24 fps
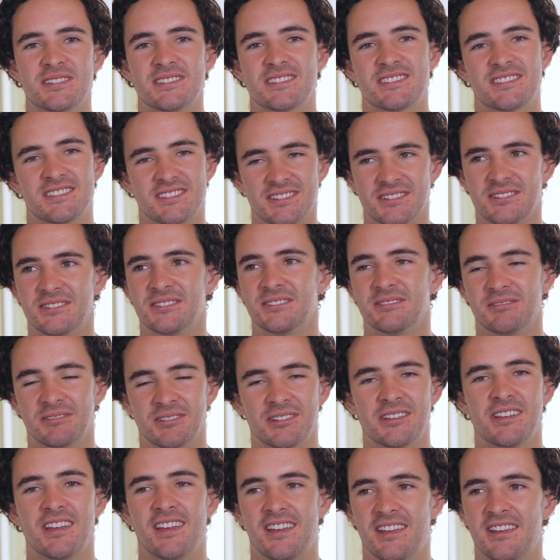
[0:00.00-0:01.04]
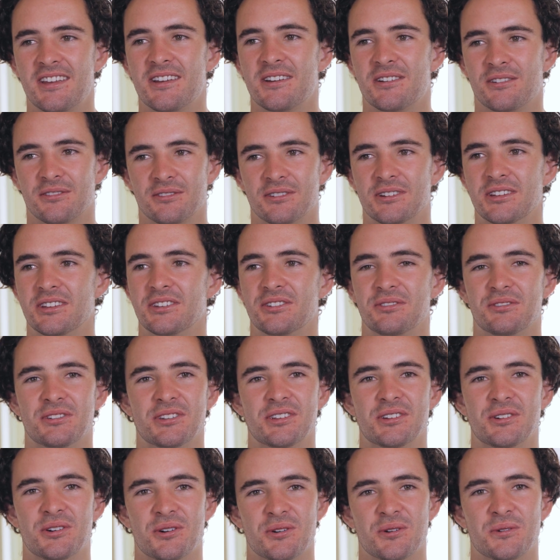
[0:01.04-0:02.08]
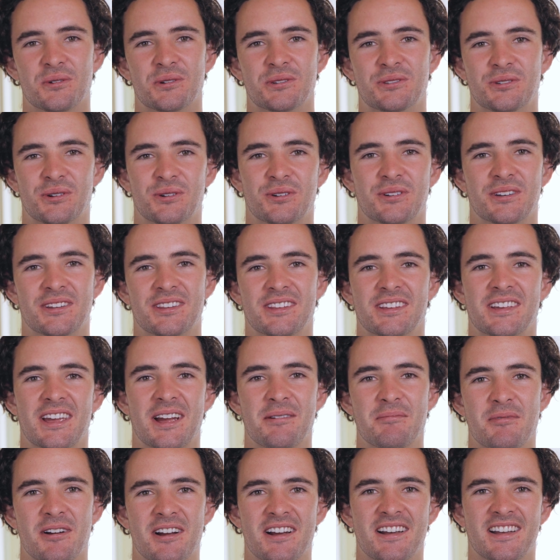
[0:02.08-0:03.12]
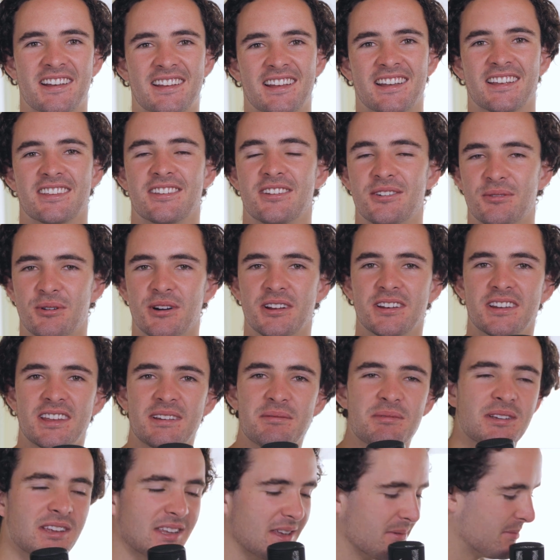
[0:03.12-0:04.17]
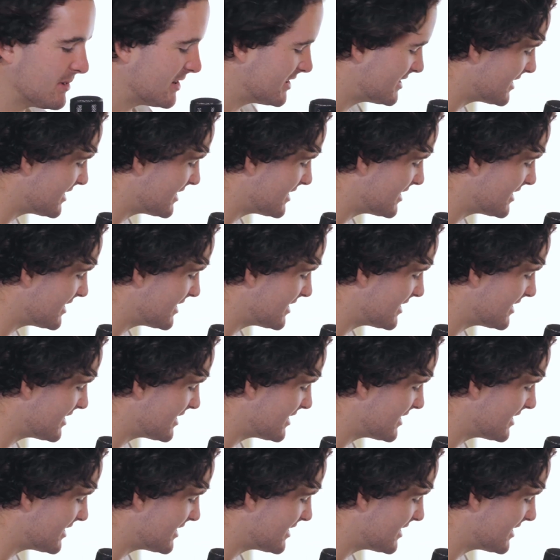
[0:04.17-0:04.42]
It's still really, really awkward talking to the camera. You know what? Give me